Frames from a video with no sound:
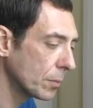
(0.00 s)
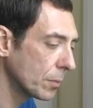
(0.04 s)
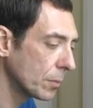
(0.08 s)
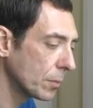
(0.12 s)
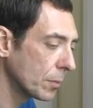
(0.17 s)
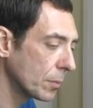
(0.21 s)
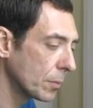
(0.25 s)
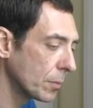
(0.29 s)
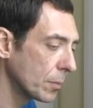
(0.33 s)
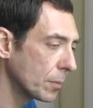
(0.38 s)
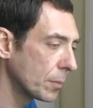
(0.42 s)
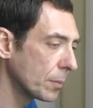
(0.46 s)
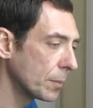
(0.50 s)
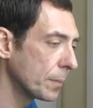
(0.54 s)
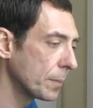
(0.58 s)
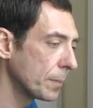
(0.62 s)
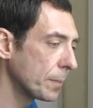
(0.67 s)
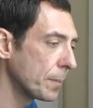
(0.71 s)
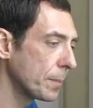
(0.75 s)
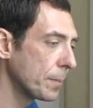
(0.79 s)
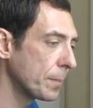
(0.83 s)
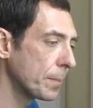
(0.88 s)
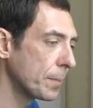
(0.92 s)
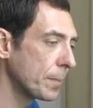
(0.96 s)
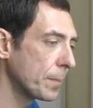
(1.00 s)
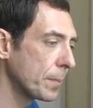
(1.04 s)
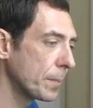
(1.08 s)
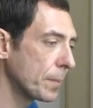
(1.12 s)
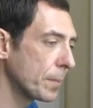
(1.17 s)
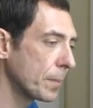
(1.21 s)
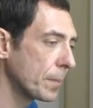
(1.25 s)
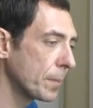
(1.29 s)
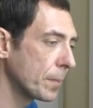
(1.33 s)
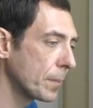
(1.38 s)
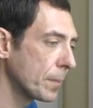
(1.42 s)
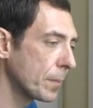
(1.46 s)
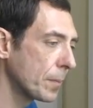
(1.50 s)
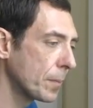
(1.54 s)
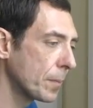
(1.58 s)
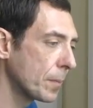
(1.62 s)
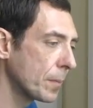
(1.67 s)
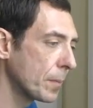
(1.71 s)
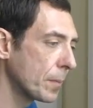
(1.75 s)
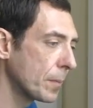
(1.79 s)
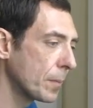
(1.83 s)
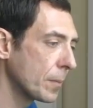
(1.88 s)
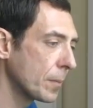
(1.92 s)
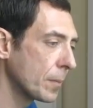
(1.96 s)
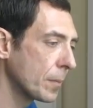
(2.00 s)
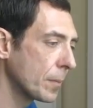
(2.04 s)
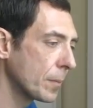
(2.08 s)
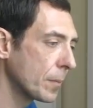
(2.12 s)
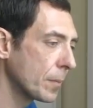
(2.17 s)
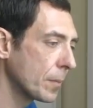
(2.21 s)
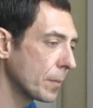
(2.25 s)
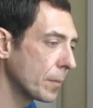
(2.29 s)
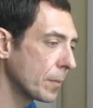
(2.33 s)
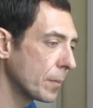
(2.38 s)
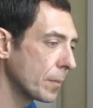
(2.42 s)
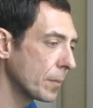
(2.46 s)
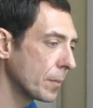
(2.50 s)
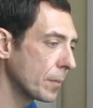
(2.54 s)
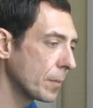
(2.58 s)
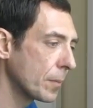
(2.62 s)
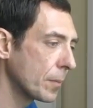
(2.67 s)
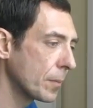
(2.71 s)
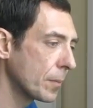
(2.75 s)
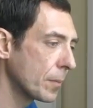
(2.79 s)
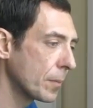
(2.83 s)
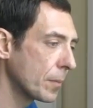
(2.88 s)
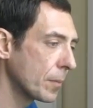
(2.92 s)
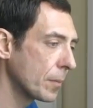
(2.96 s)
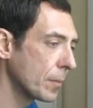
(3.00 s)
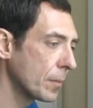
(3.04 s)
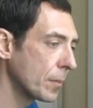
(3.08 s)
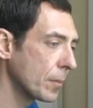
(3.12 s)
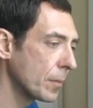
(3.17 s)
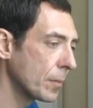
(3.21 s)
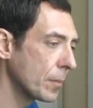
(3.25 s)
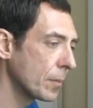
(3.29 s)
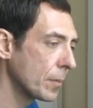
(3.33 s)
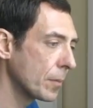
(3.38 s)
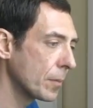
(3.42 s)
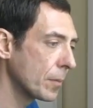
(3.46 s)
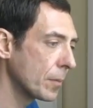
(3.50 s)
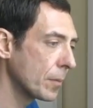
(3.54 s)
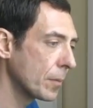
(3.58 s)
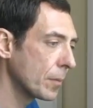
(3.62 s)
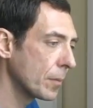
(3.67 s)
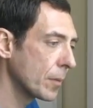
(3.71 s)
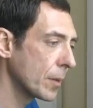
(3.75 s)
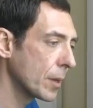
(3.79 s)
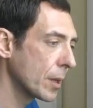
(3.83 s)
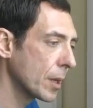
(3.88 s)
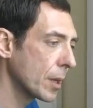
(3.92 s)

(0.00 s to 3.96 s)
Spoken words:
No one is speaking in this clip.